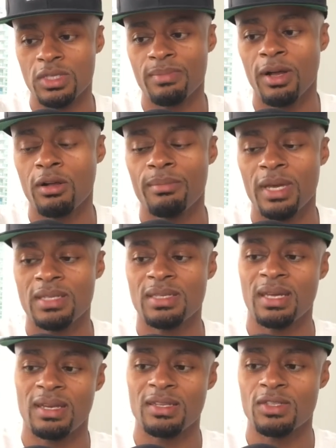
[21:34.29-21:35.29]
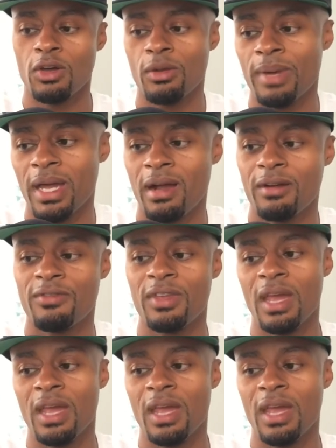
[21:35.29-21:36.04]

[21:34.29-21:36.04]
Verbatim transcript: Malcolm X said in his autobiography,